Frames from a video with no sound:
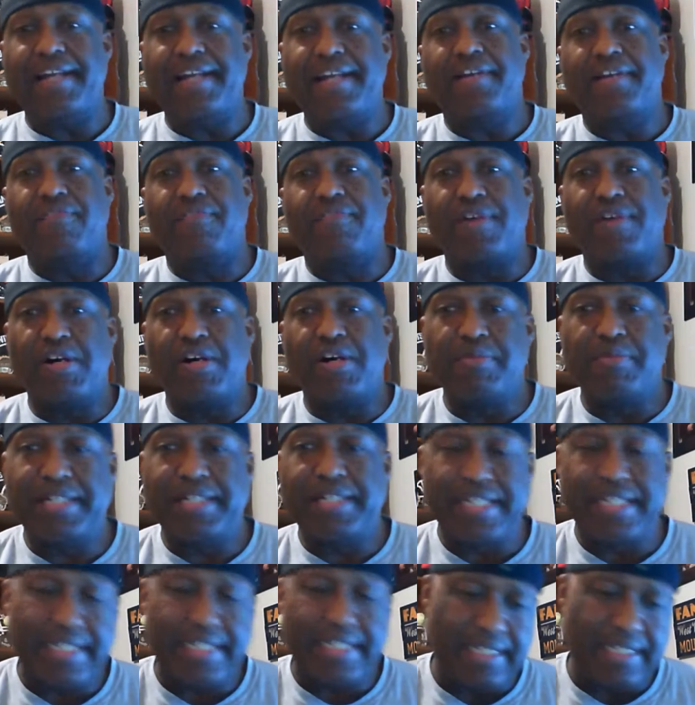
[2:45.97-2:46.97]
aroma
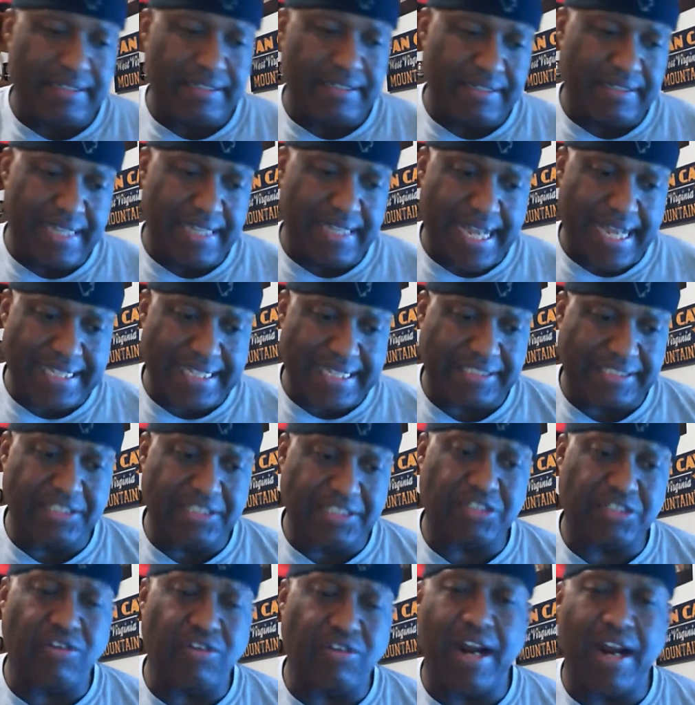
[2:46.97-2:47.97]
as
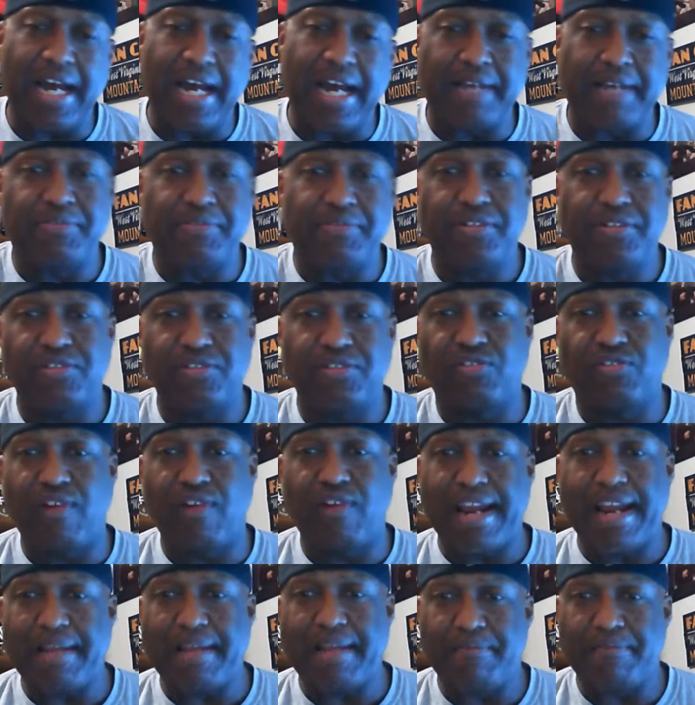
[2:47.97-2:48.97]
described.
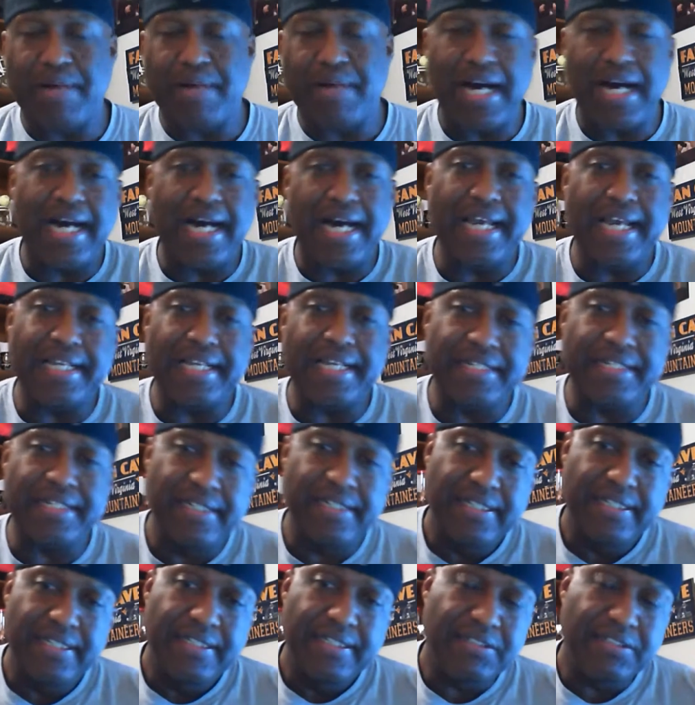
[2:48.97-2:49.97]
Great pine
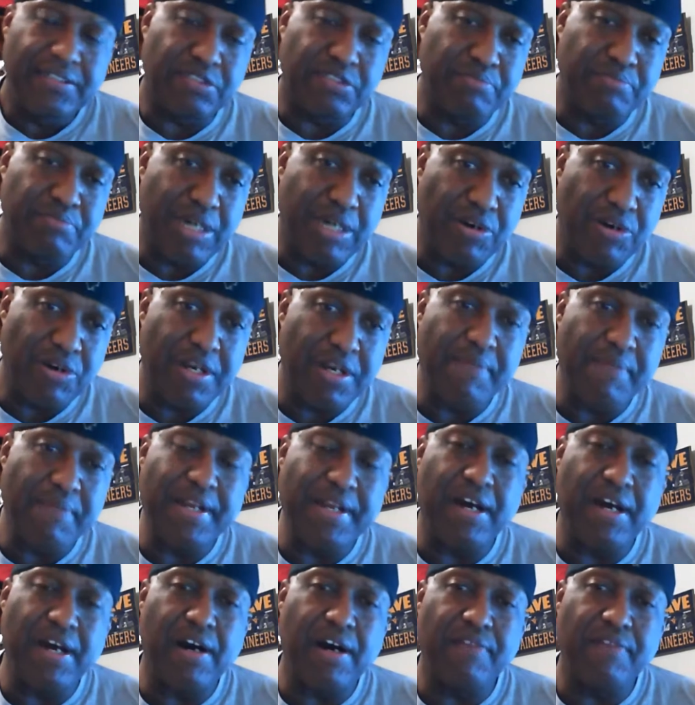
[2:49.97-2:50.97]
smell coming
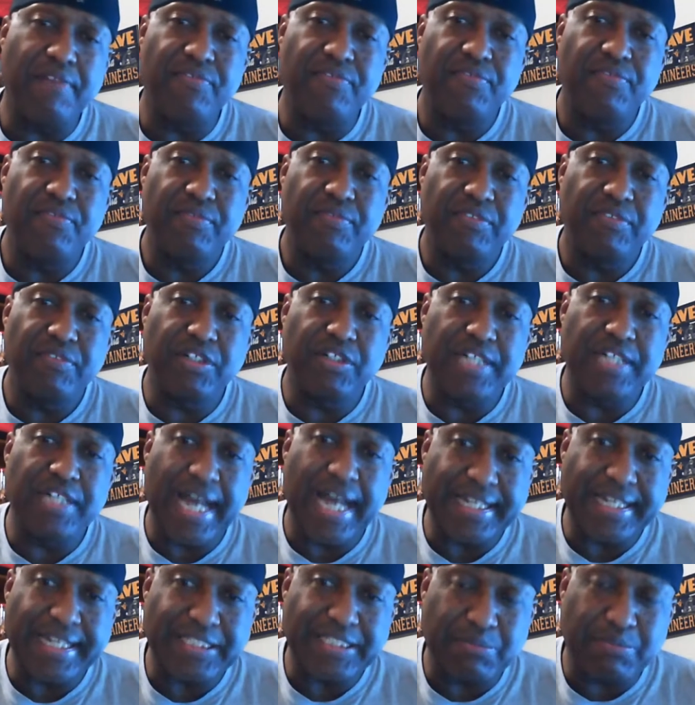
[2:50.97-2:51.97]
off.
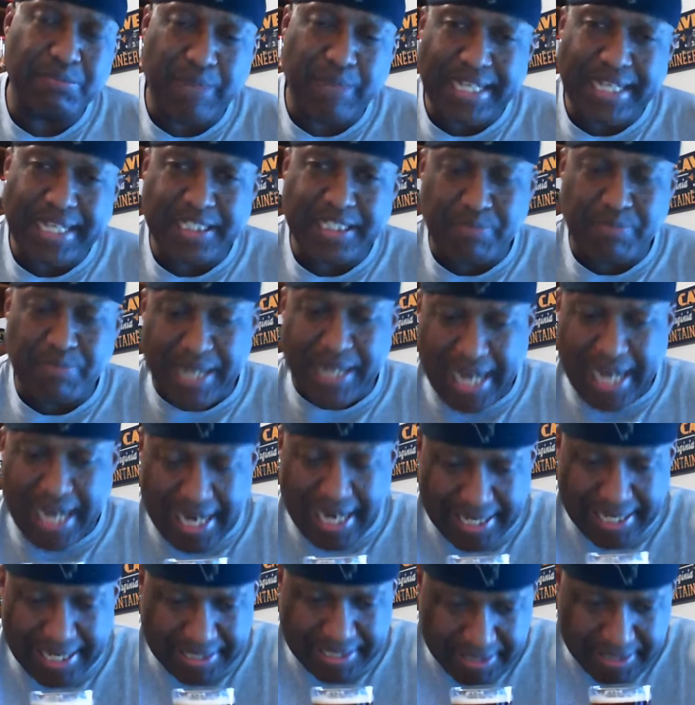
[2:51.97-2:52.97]
Nice spice
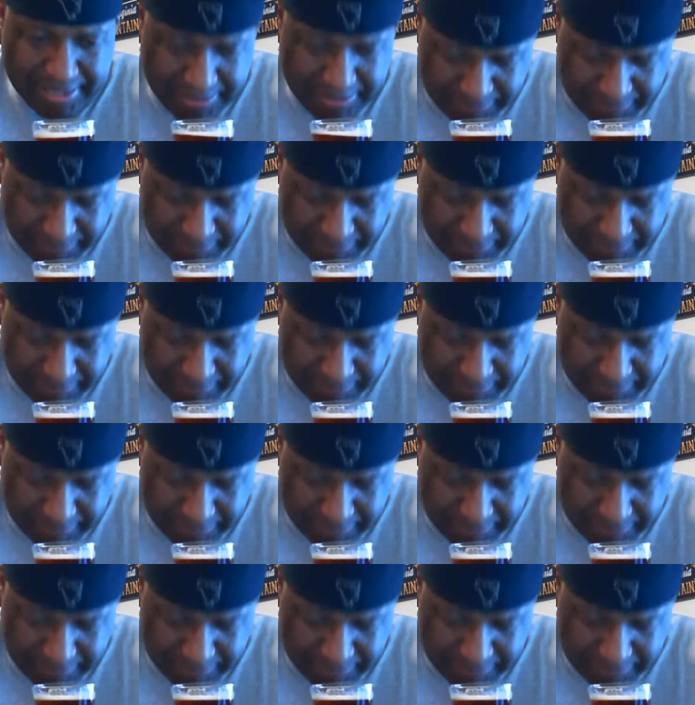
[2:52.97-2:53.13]
behind it.